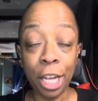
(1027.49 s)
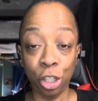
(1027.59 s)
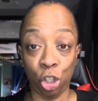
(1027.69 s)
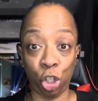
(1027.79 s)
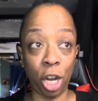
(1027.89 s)

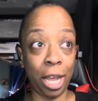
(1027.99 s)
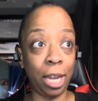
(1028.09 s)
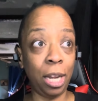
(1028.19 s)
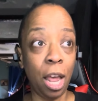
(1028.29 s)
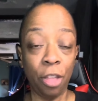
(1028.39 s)

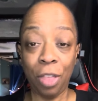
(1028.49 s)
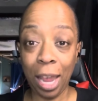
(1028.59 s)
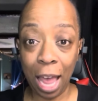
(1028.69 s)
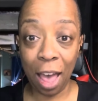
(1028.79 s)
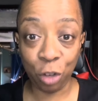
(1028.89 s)
Jen. They
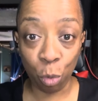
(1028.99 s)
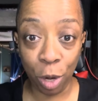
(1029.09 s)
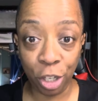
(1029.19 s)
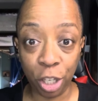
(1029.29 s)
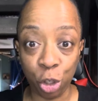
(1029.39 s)
could have
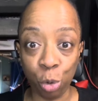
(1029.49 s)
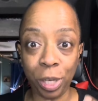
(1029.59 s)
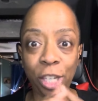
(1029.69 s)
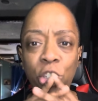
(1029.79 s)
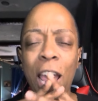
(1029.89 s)
Teresa
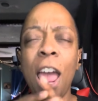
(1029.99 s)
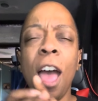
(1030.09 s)
Giudice.